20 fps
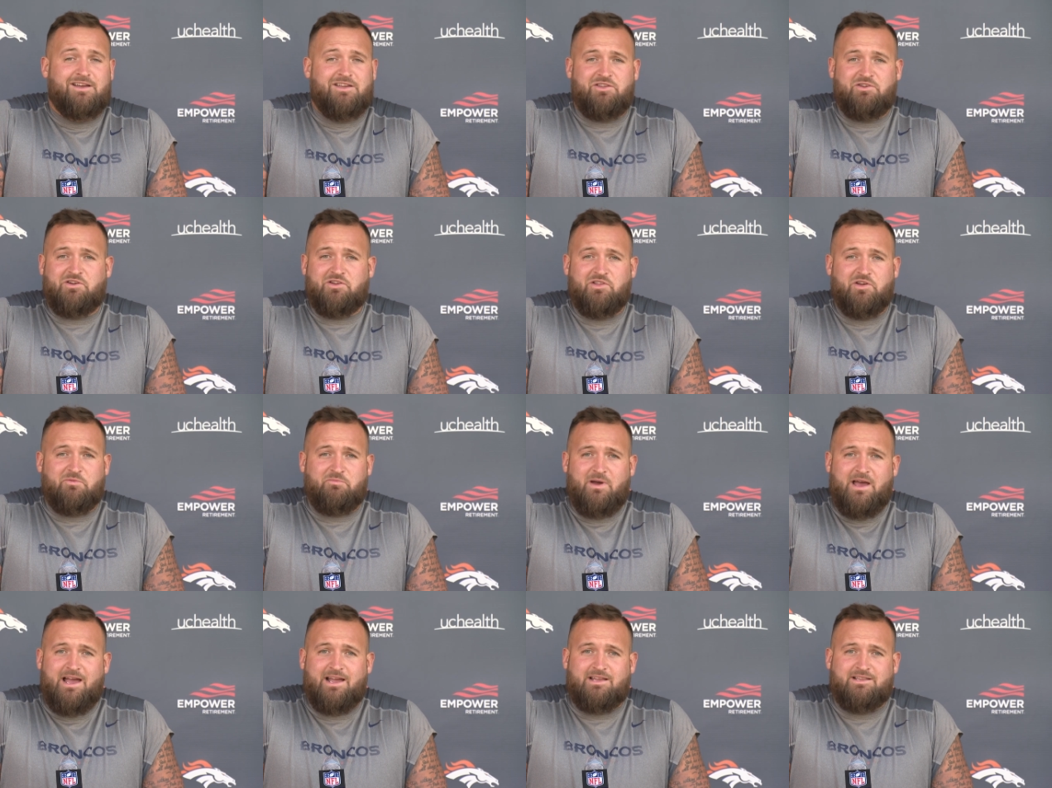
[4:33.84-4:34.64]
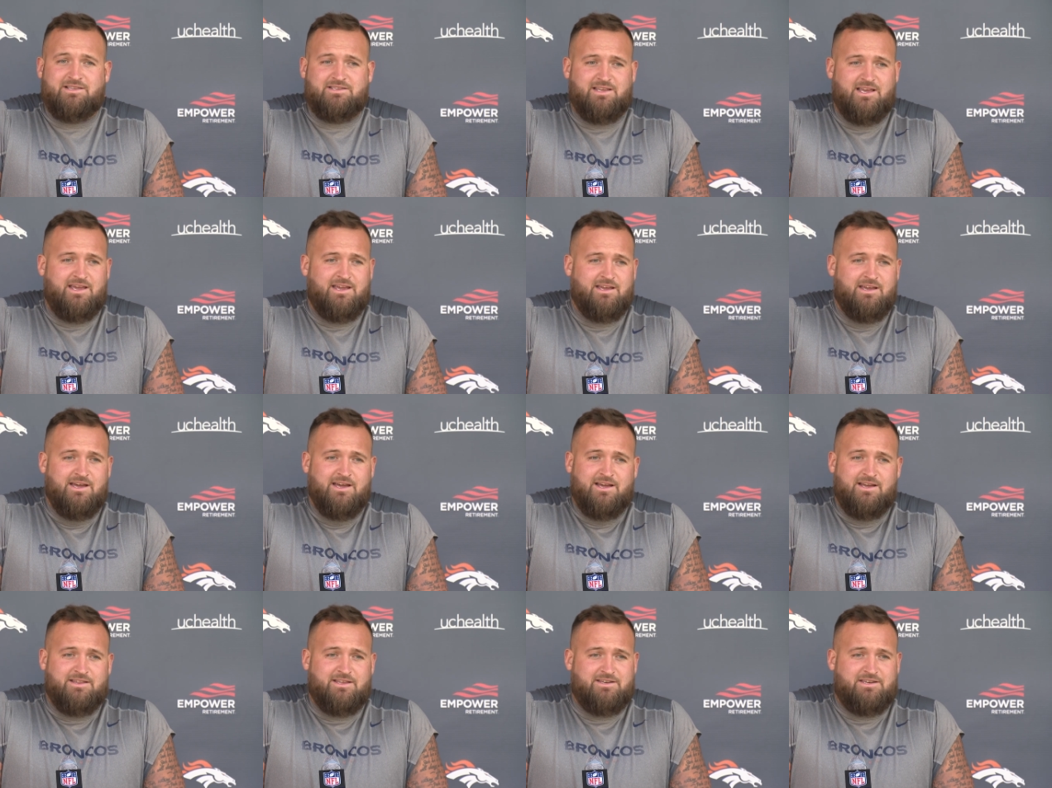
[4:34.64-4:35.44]
You could look back and say
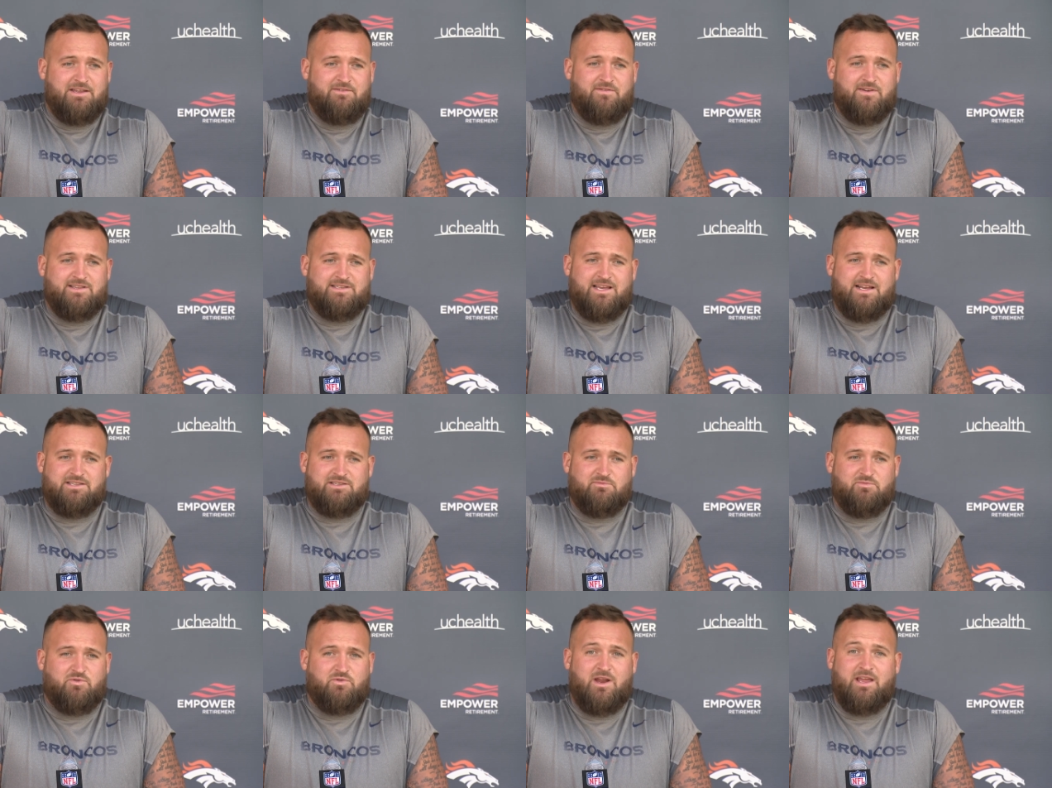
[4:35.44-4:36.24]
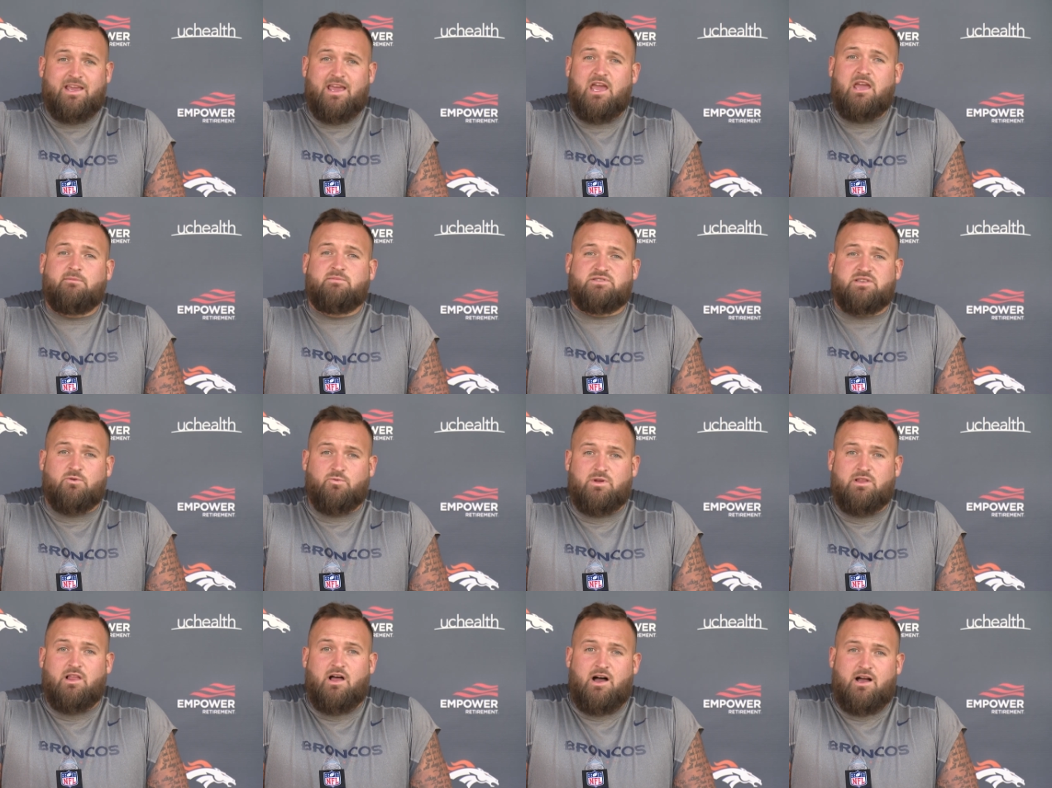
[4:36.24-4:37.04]
the defense had some great games that
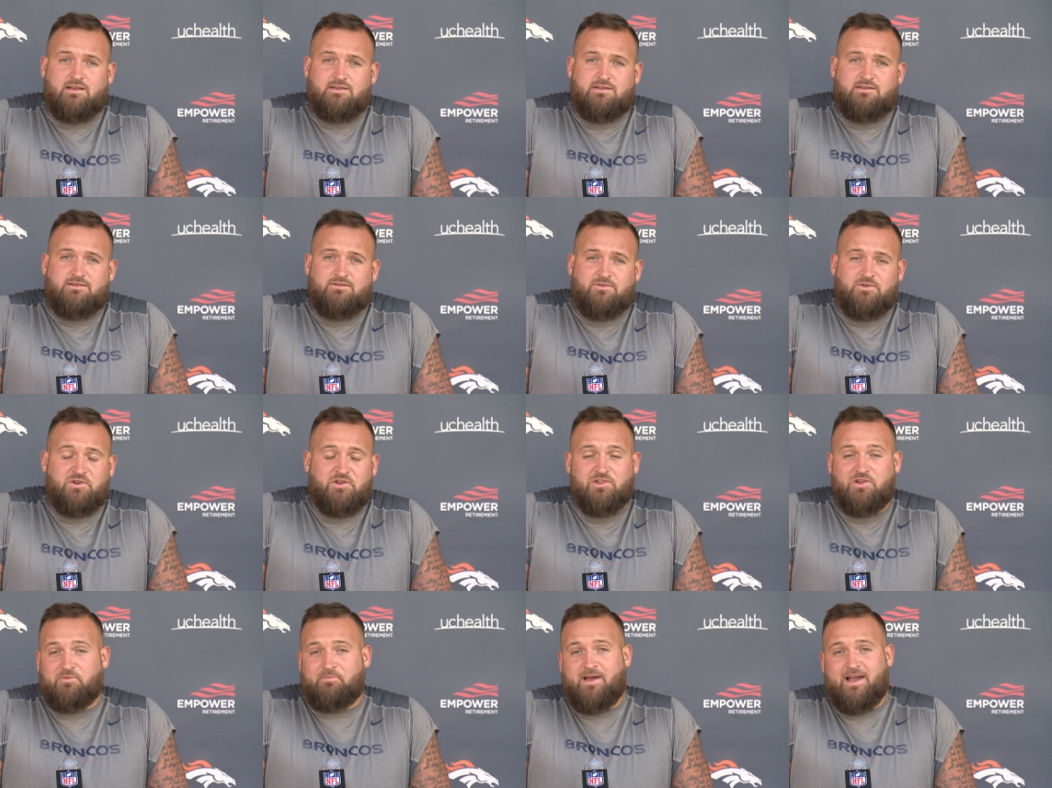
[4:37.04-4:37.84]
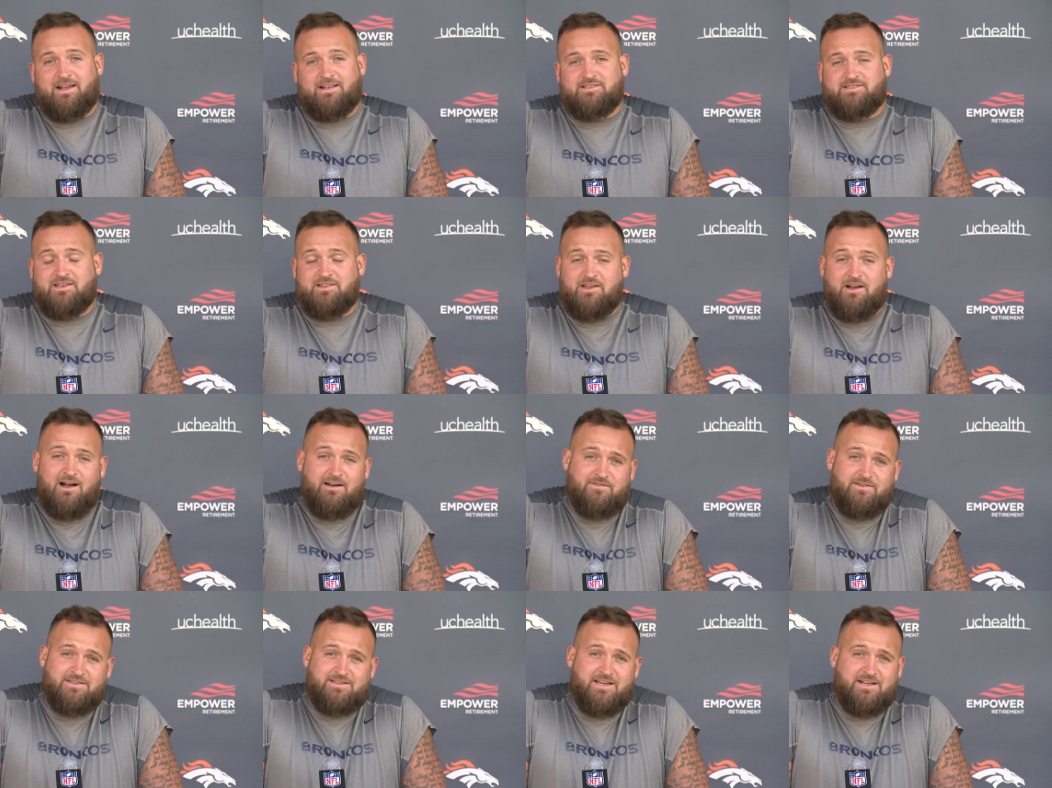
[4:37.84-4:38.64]
we lost, or you could look back and say the
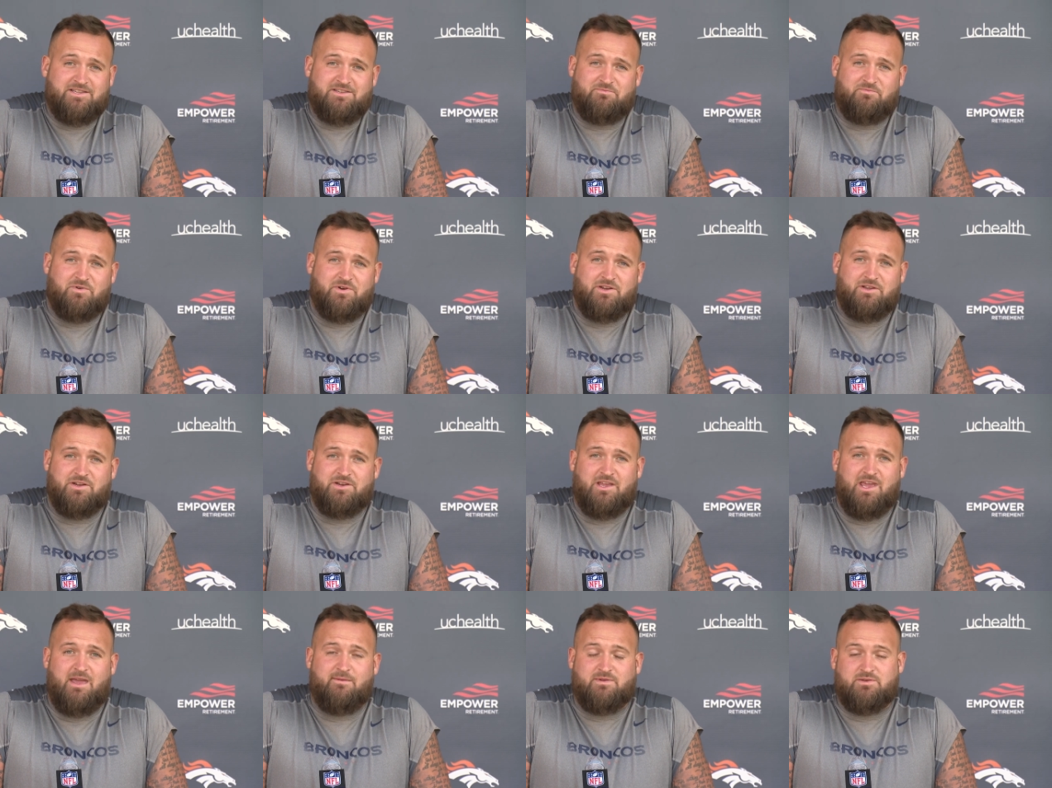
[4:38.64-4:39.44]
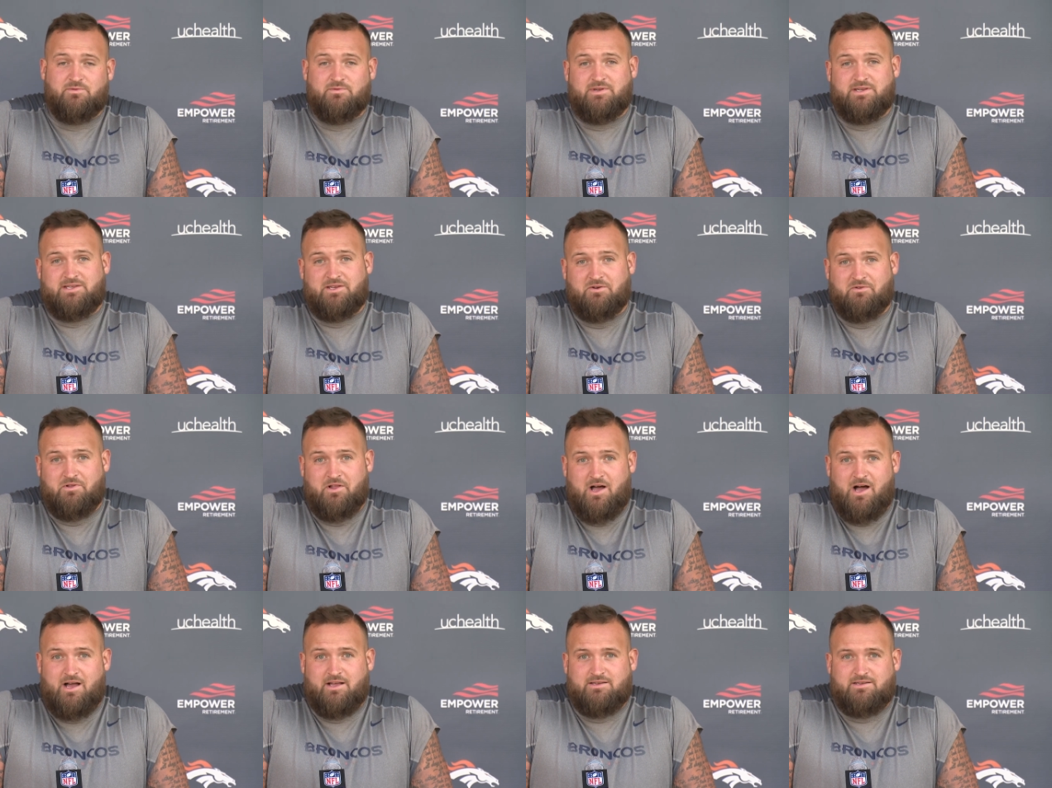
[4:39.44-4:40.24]
offense had some pretty good games that we still
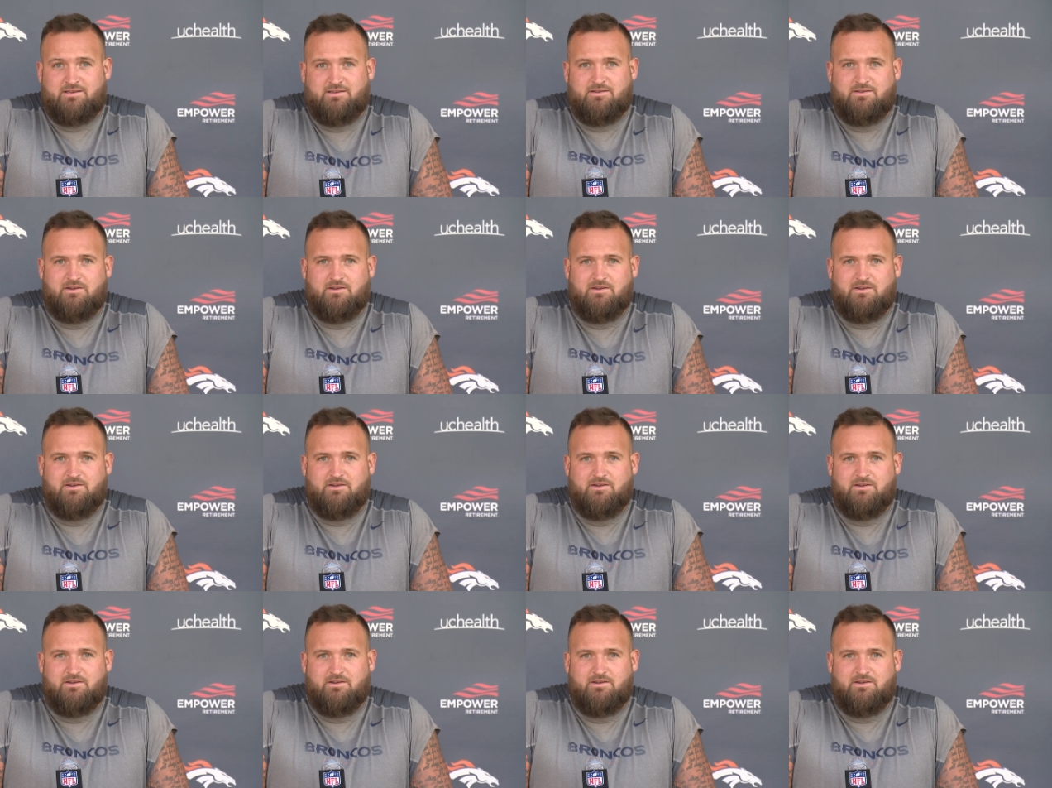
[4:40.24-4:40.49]
lost.